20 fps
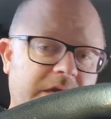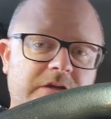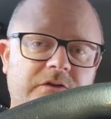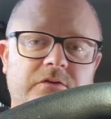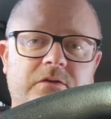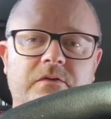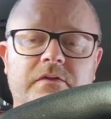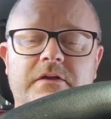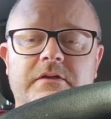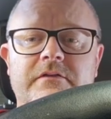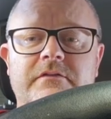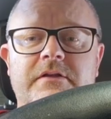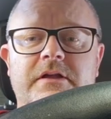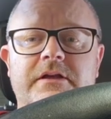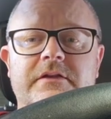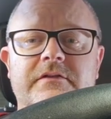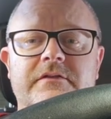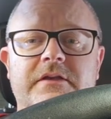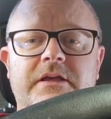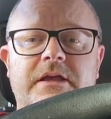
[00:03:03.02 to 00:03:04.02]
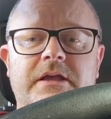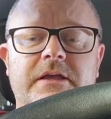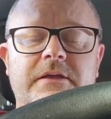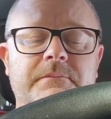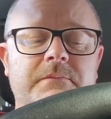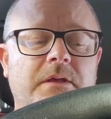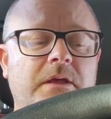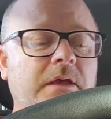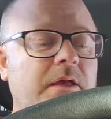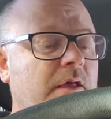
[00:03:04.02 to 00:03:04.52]
do things like say,
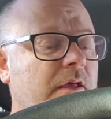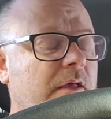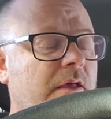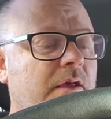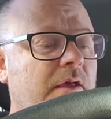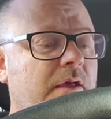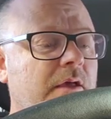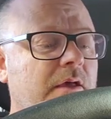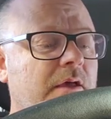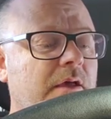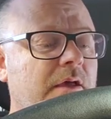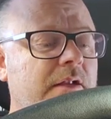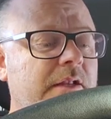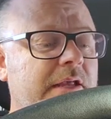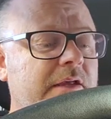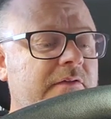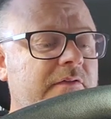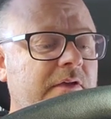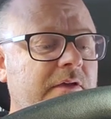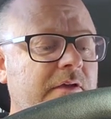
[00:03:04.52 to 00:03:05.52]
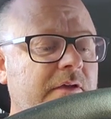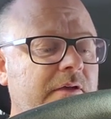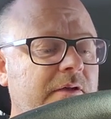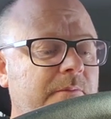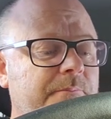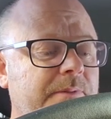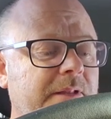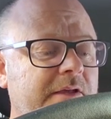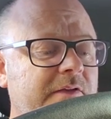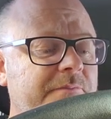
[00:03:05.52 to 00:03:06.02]
Alexa,
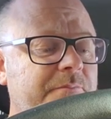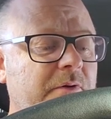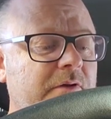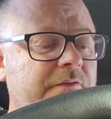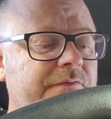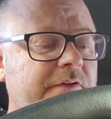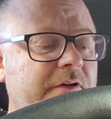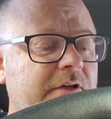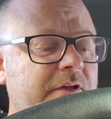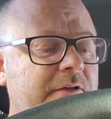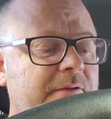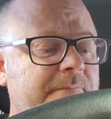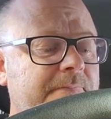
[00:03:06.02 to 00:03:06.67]
play Spotify.